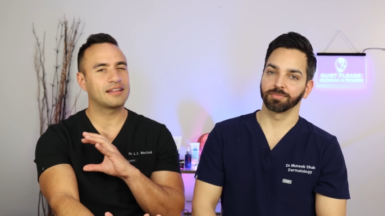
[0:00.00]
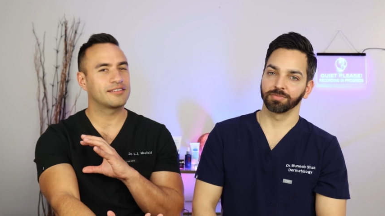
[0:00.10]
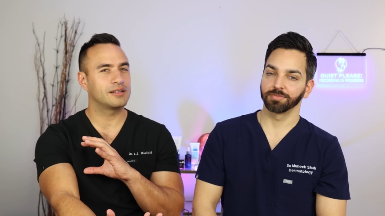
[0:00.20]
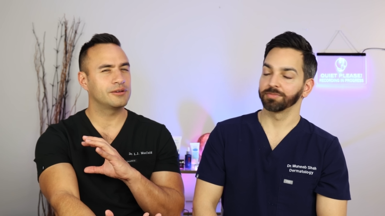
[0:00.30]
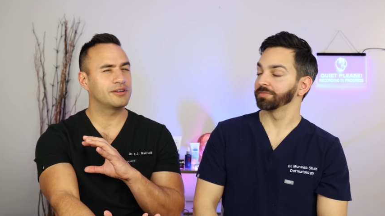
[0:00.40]

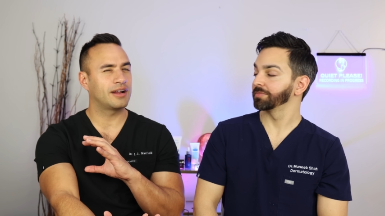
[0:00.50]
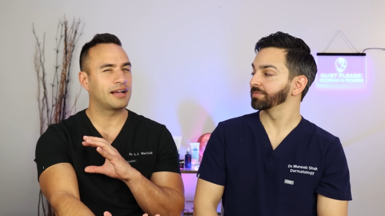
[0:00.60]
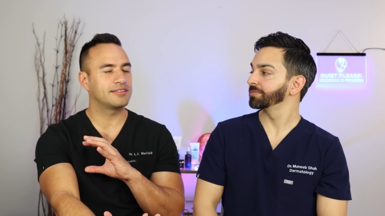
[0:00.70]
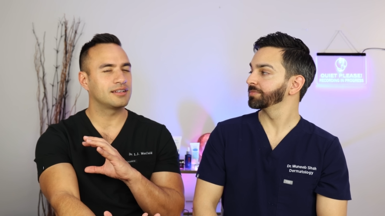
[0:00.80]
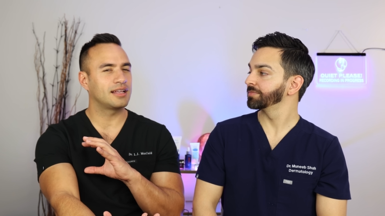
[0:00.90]
Speaker 1: that's theory
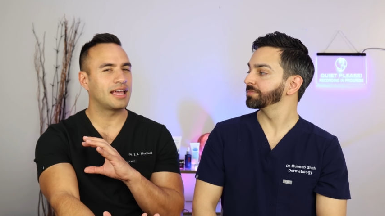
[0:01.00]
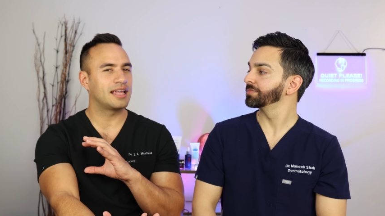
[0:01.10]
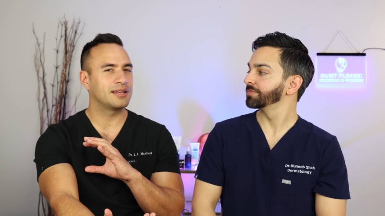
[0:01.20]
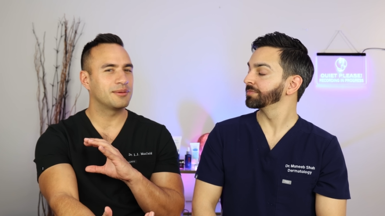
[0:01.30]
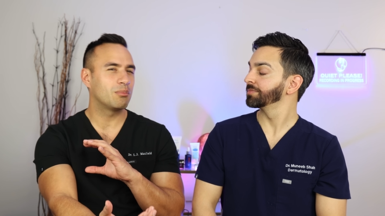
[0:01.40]
crafting
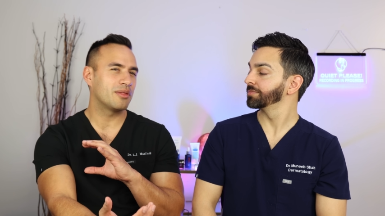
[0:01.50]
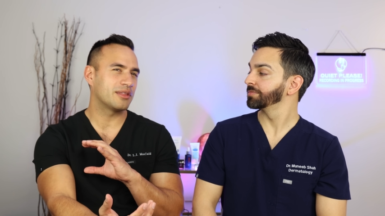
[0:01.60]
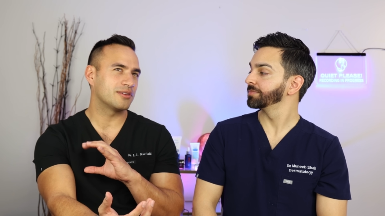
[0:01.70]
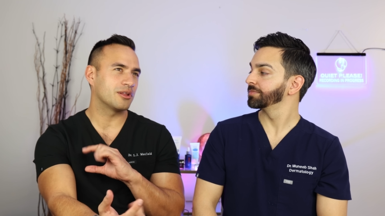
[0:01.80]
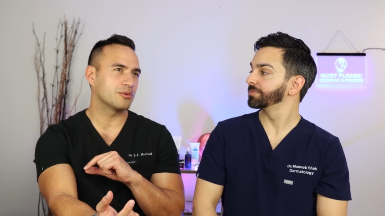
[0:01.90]
again, but
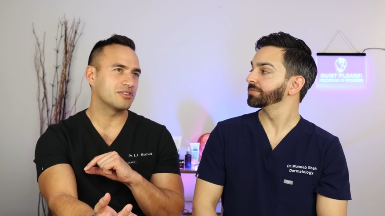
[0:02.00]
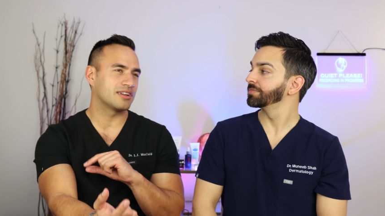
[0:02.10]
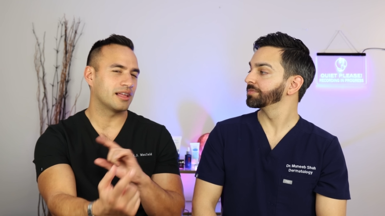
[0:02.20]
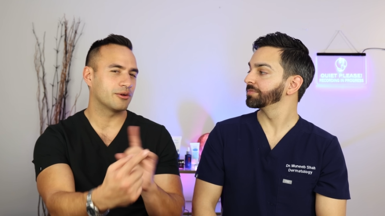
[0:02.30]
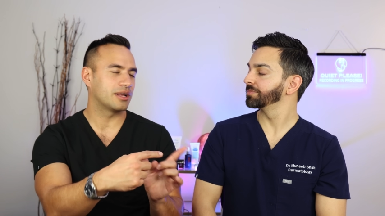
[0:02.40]
that's another
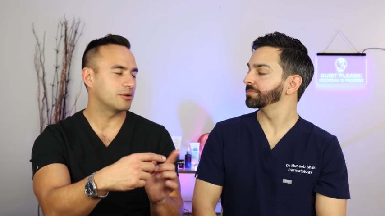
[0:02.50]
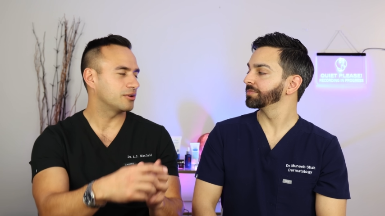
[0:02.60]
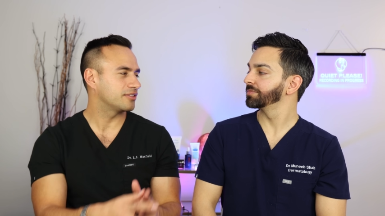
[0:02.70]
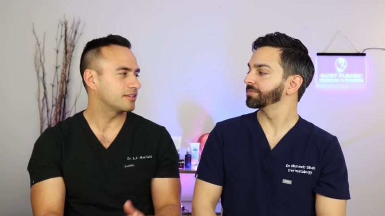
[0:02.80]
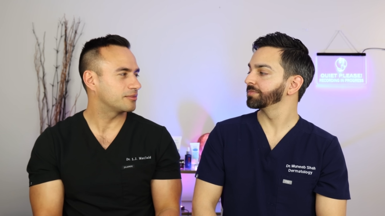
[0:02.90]
reason I like
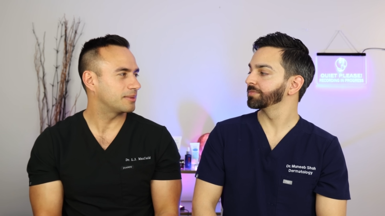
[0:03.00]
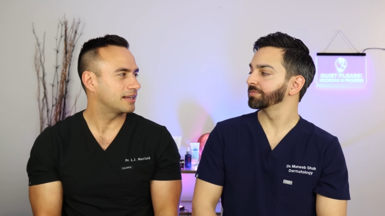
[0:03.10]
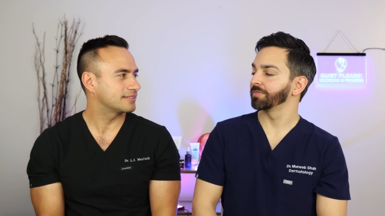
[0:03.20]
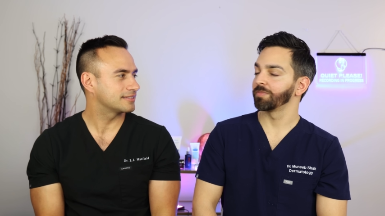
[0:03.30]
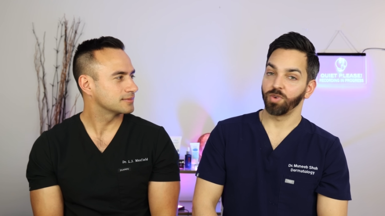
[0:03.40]
retinoids in this
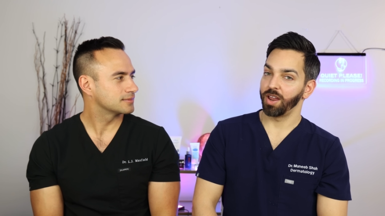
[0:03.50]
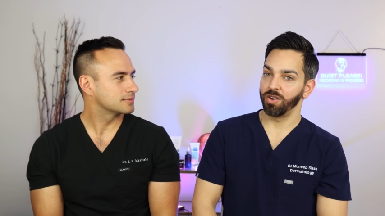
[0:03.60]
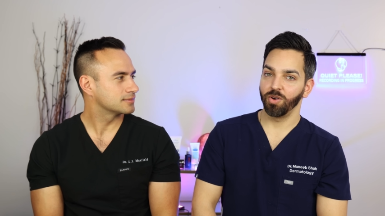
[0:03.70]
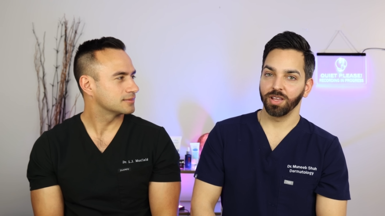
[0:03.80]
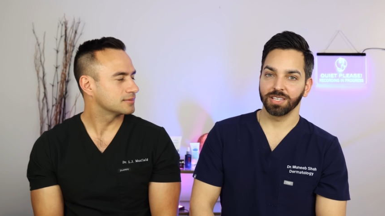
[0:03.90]
space.
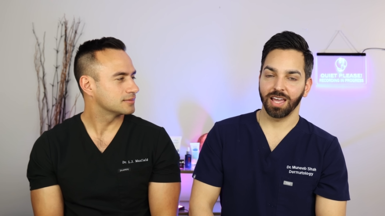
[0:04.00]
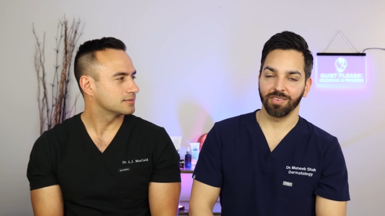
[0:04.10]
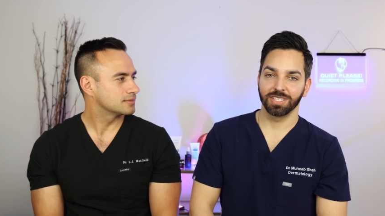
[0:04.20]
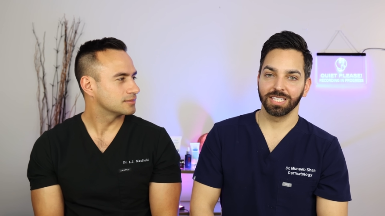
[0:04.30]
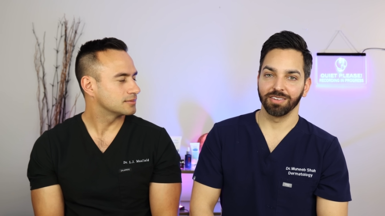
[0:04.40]
Speaker 2: Retinoids,
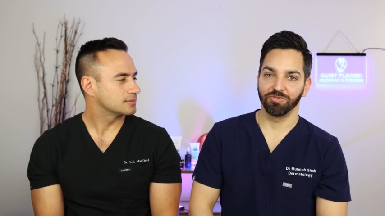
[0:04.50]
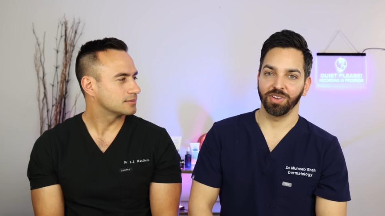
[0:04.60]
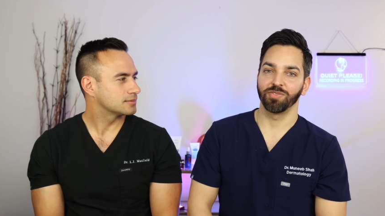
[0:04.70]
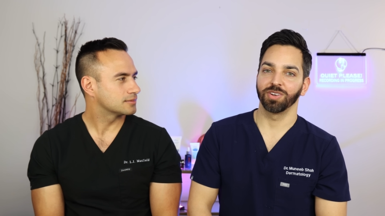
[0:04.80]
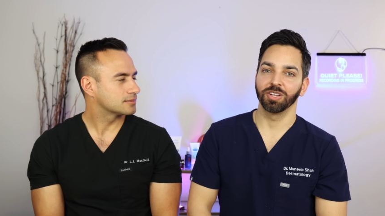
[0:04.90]
obviously a
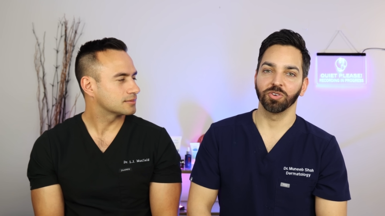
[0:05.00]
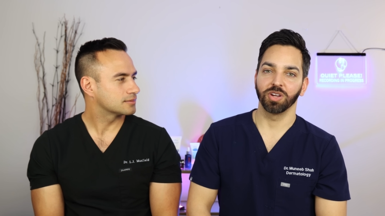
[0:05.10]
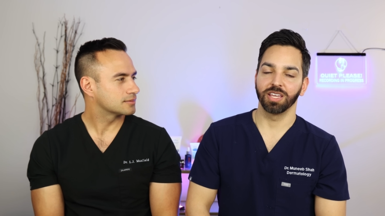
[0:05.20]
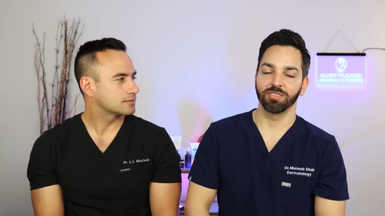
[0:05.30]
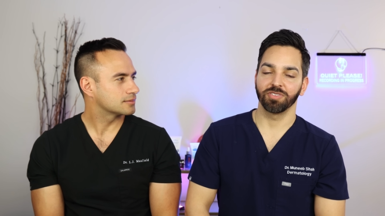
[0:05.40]
favorite
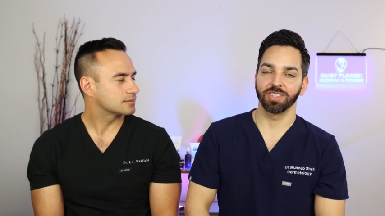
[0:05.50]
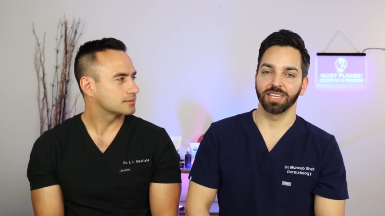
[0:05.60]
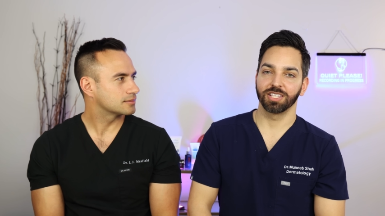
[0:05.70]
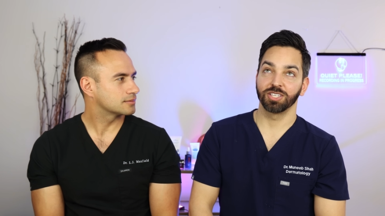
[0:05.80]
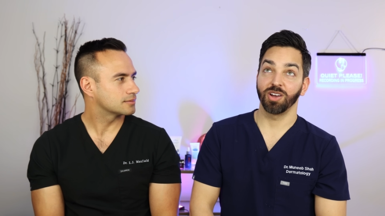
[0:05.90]
ingredient for
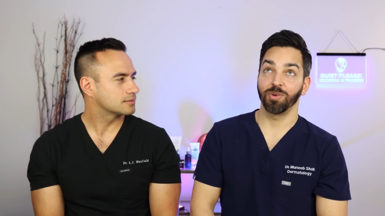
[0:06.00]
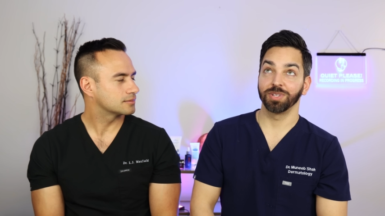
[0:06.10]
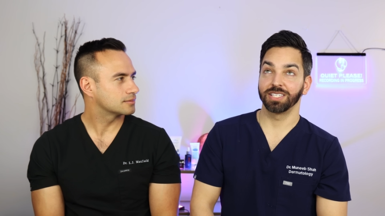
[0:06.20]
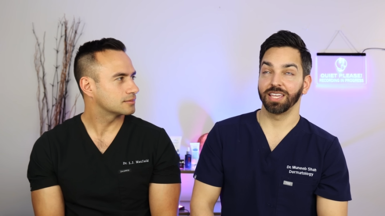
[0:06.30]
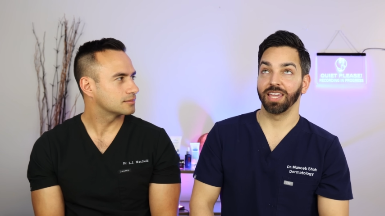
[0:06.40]
this. So I
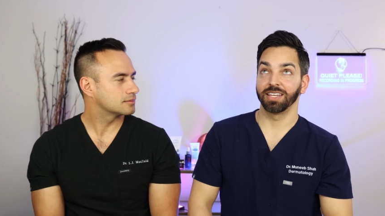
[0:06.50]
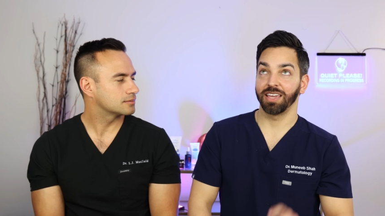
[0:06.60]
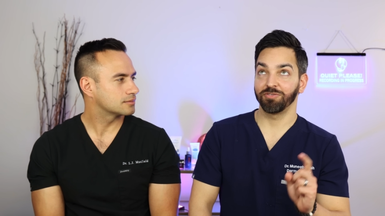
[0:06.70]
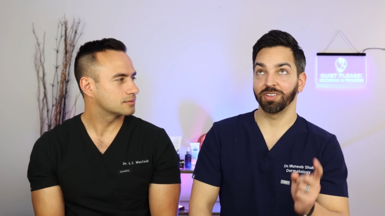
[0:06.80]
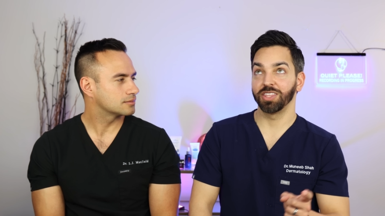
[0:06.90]
would say
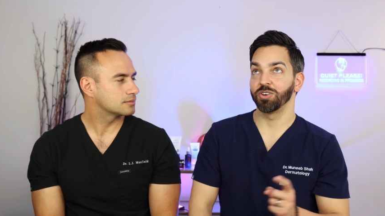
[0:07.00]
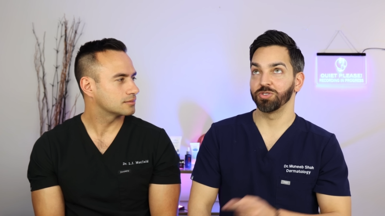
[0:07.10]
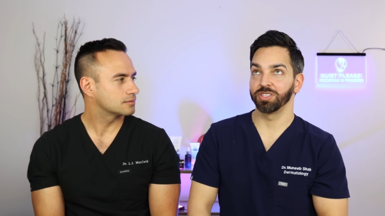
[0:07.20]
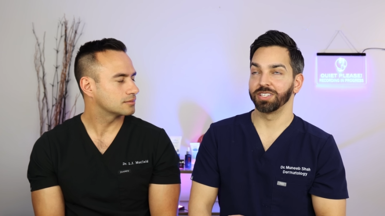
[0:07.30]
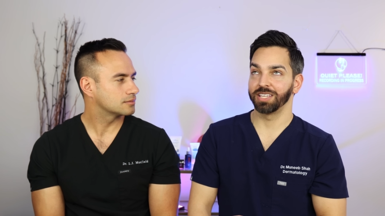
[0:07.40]
definitely
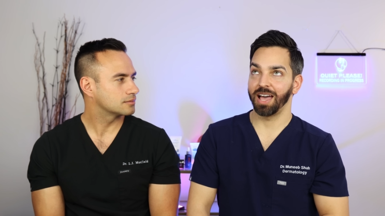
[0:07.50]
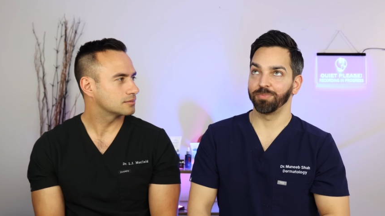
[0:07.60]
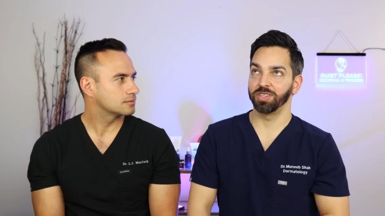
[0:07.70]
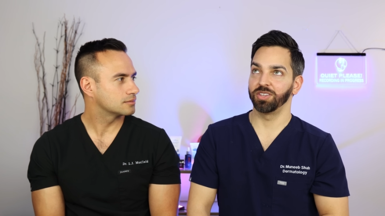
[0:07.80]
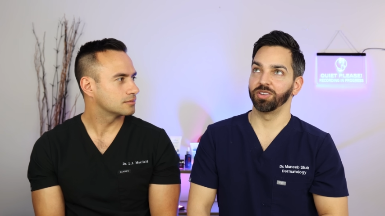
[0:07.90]
those are the
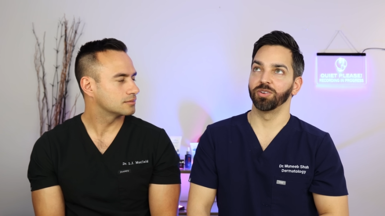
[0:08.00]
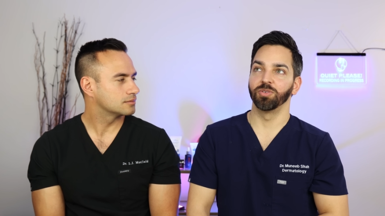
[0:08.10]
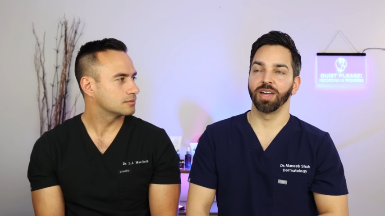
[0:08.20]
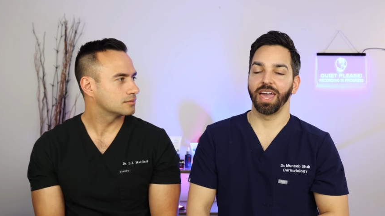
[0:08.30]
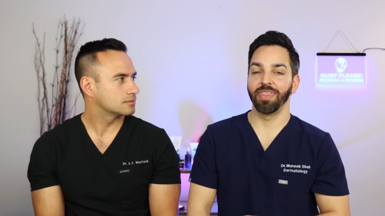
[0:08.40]
top
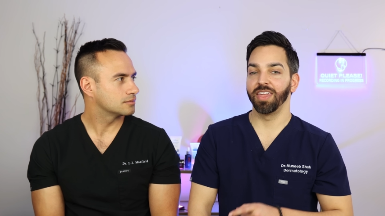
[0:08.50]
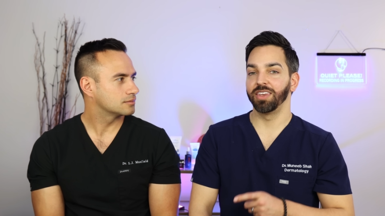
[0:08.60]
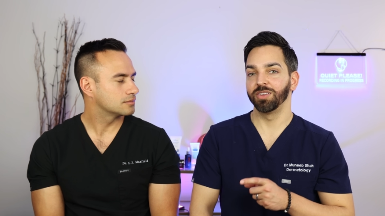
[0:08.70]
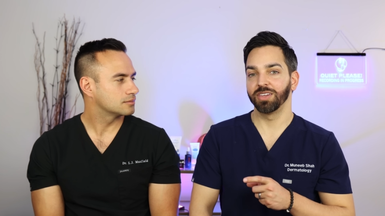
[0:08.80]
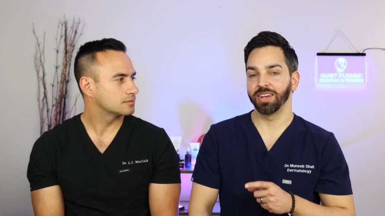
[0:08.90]
two. And
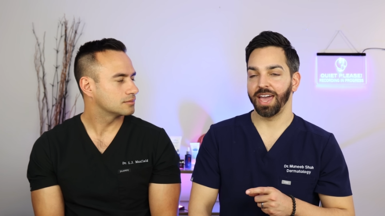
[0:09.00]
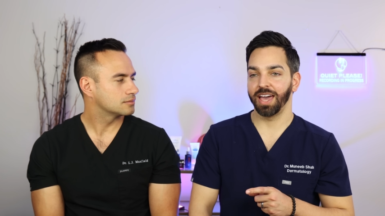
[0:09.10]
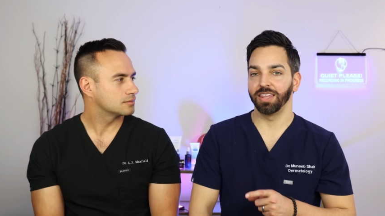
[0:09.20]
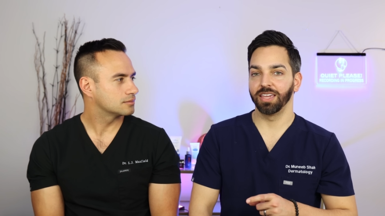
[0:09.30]
then you can add